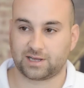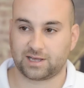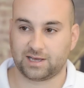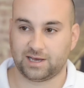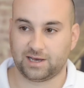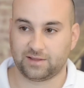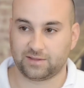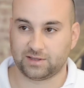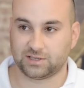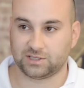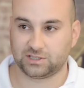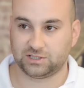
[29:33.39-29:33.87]
car
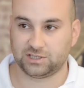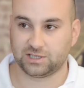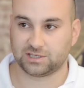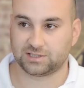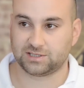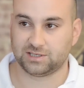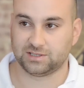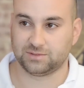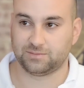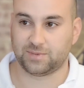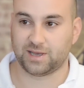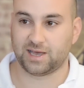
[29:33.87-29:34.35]
that's just
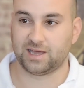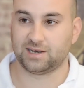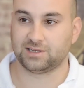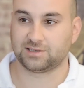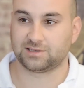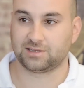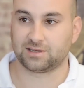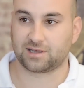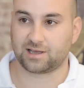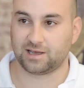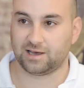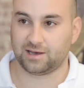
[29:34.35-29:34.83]
as bad as
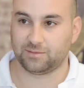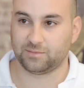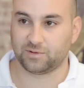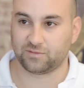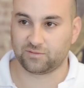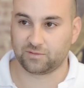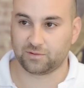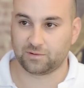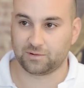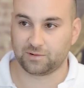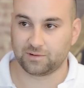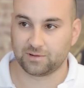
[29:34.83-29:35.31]
the car
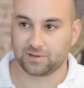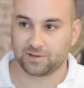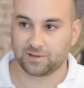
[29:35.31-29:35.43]
before.